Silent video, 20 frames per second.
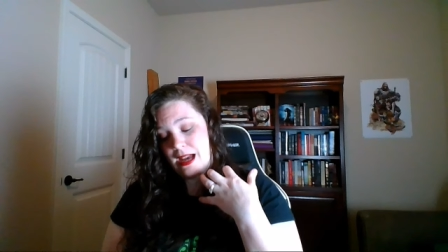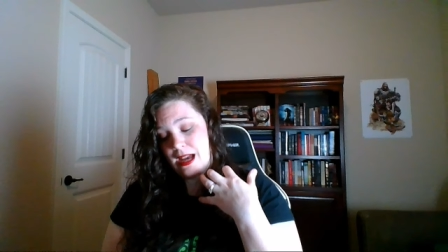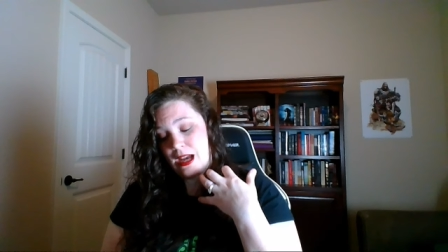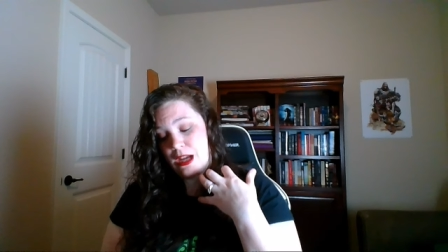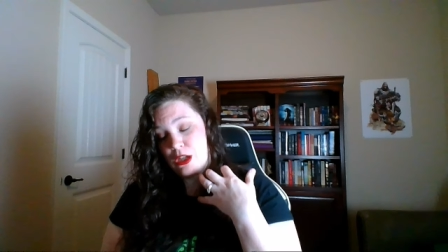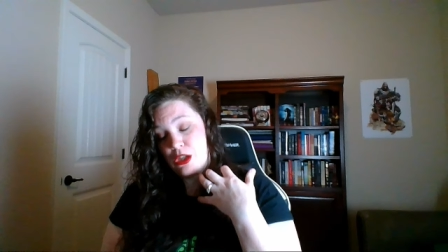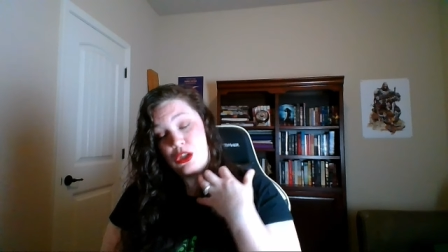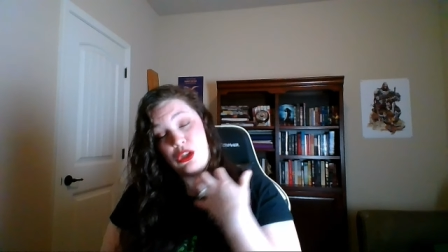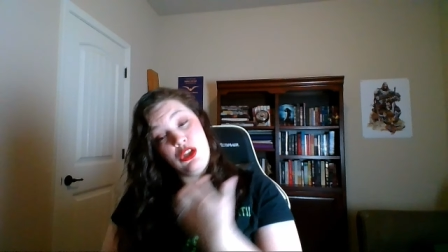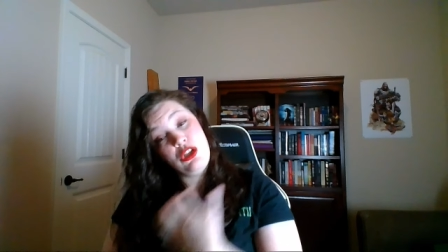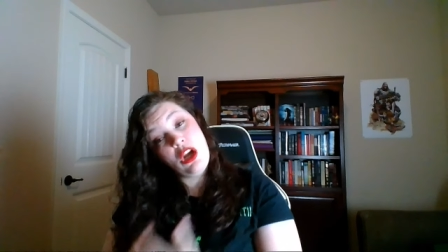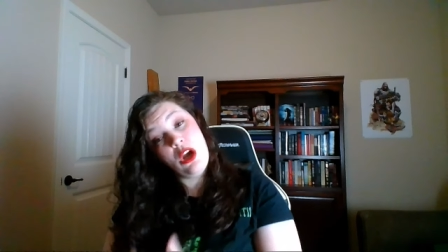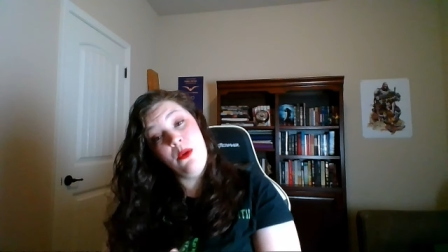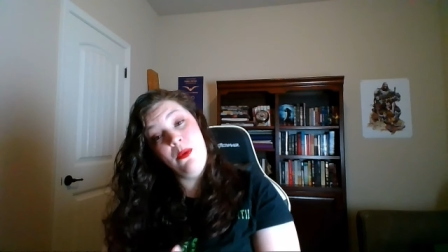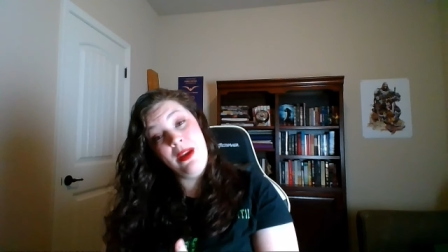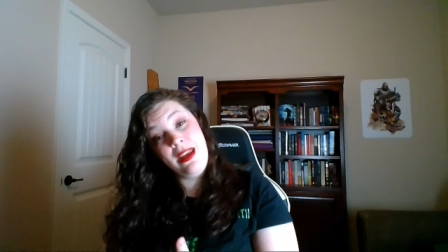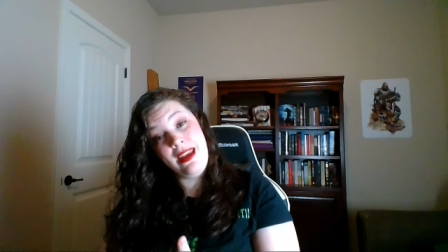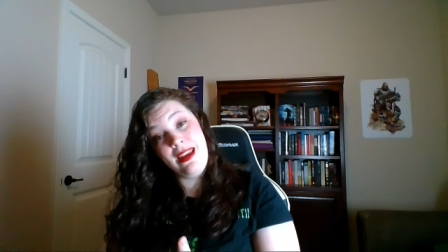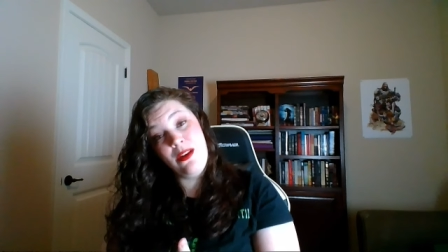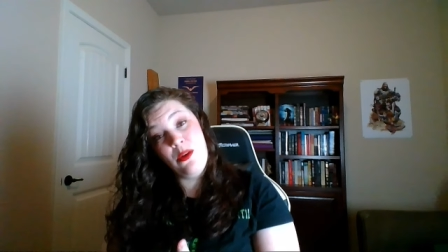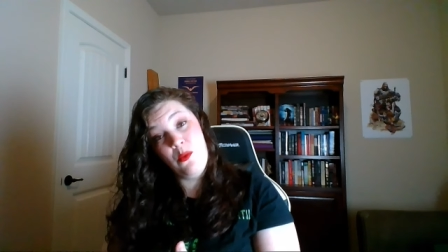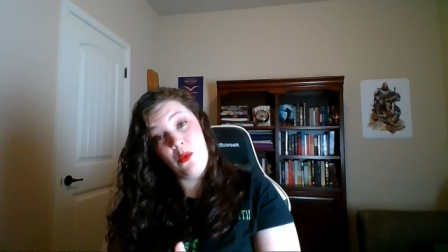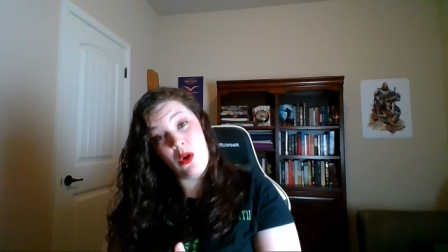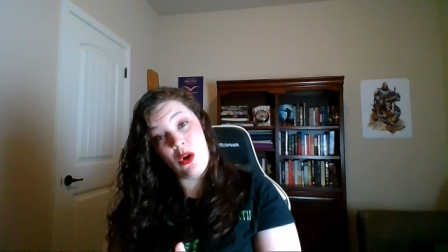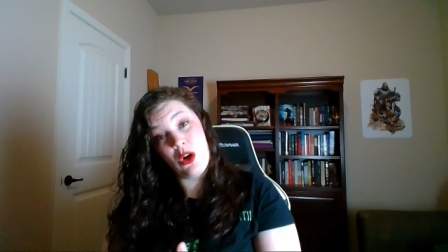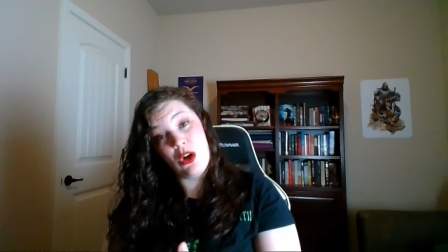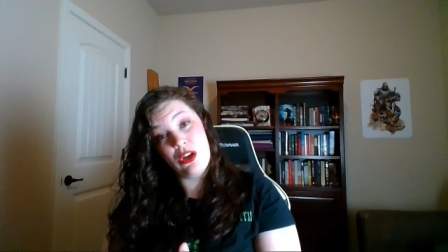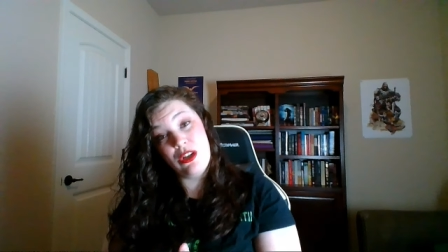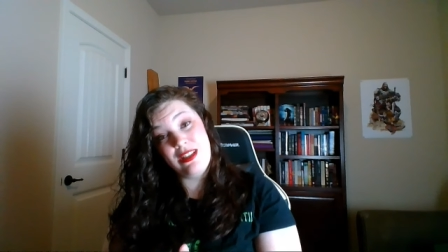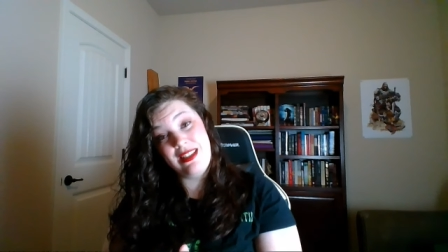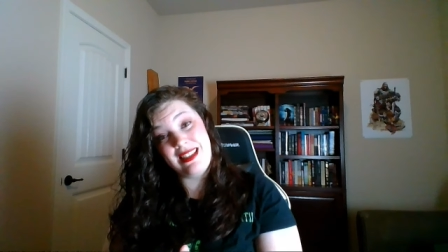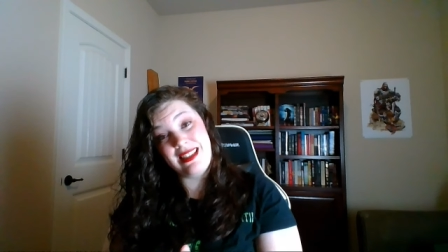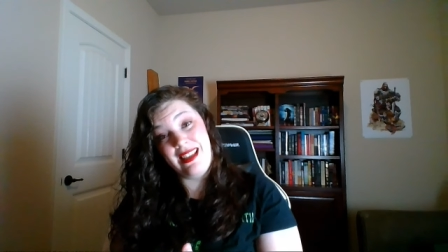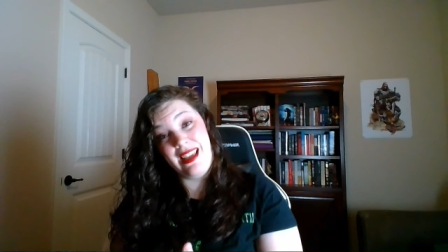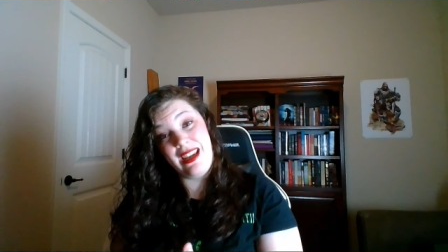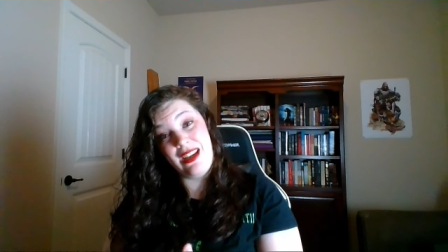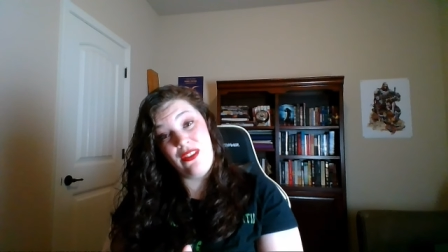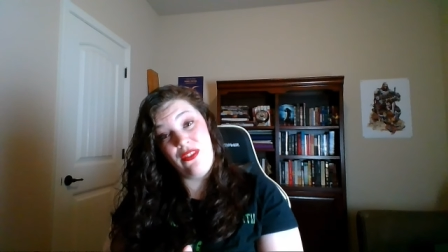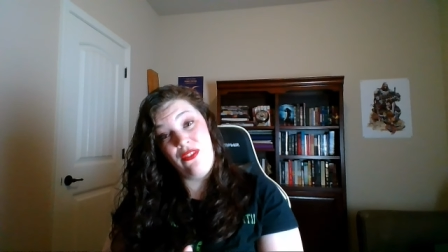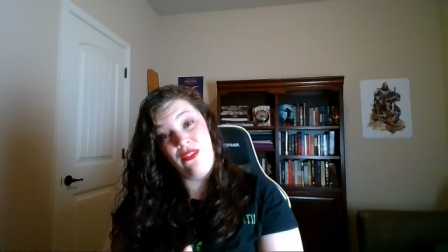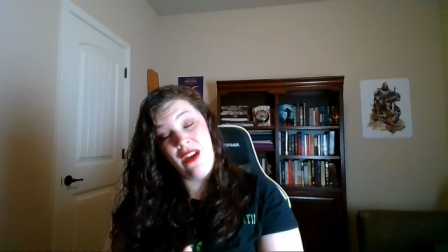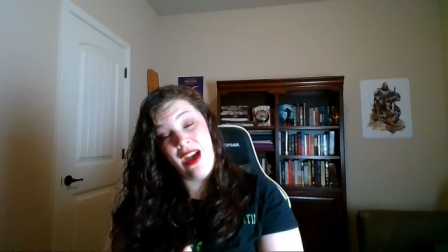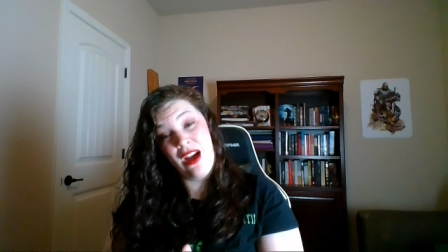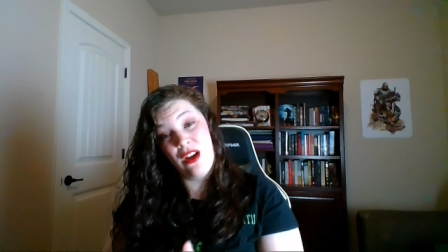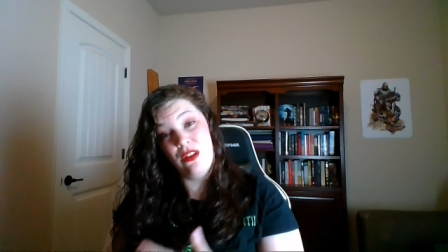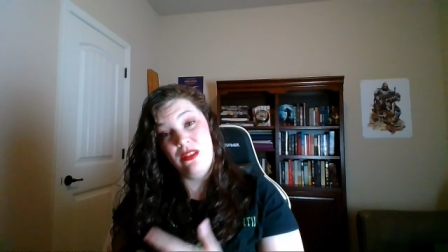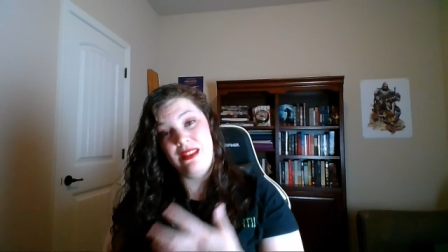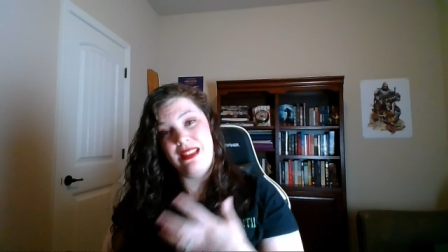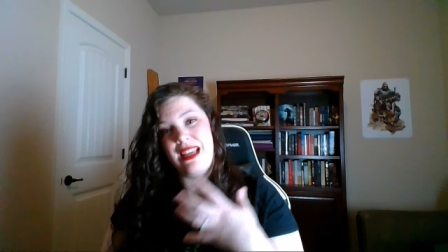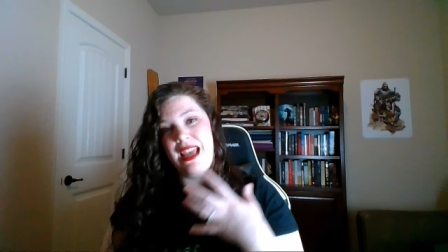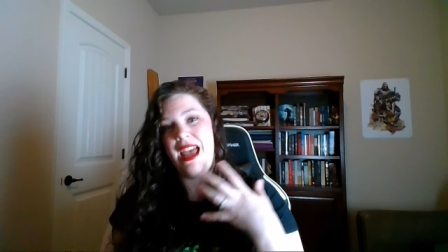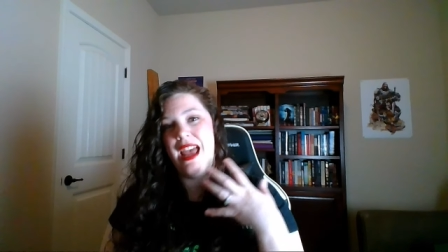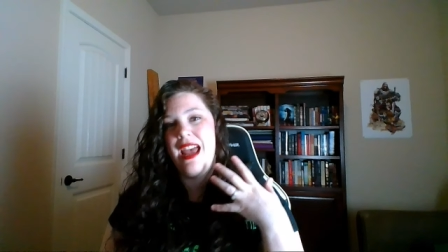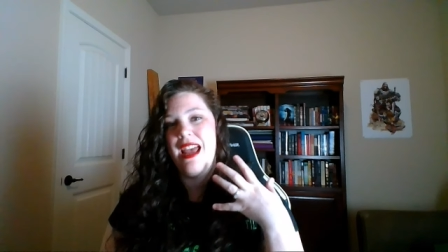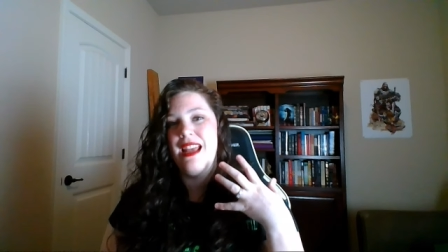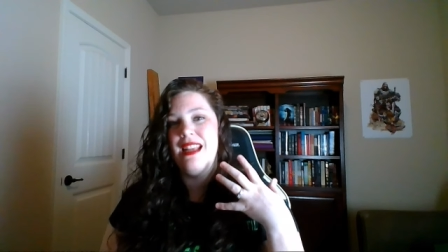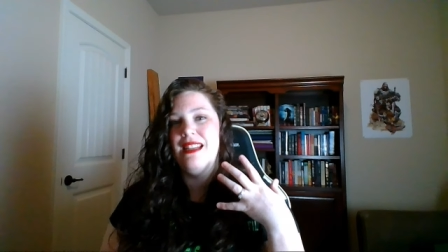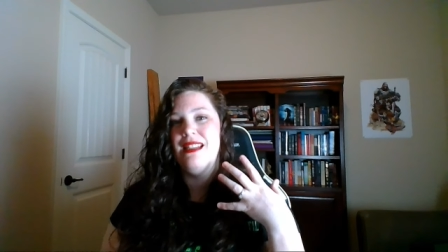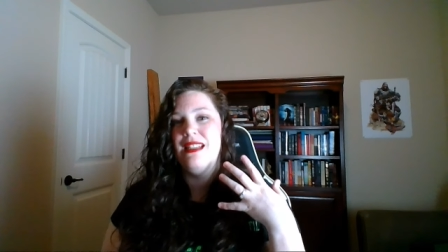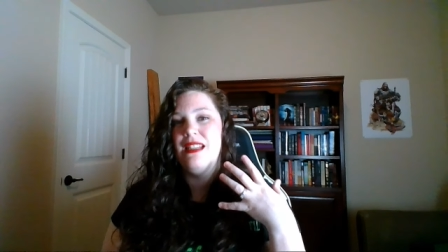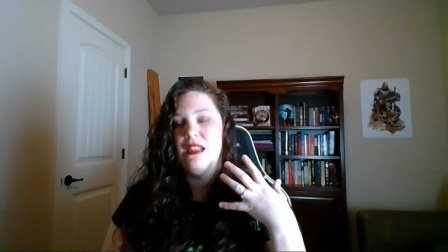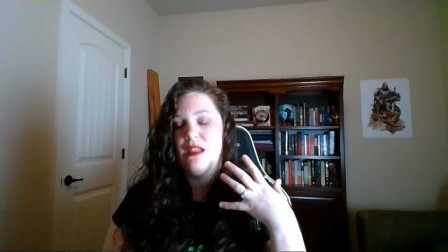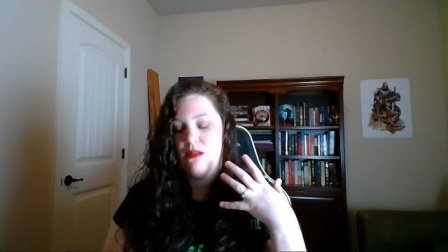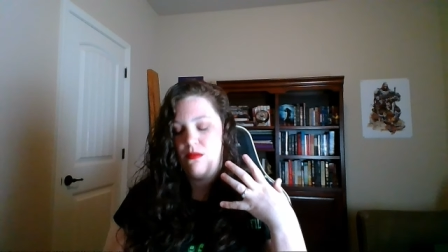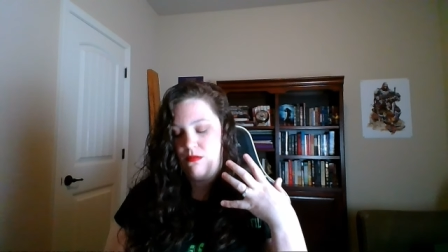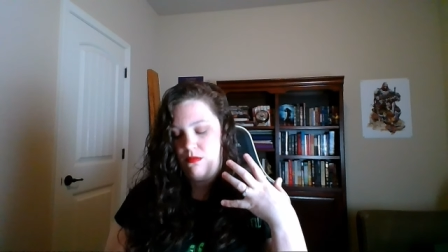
showing words like felt and,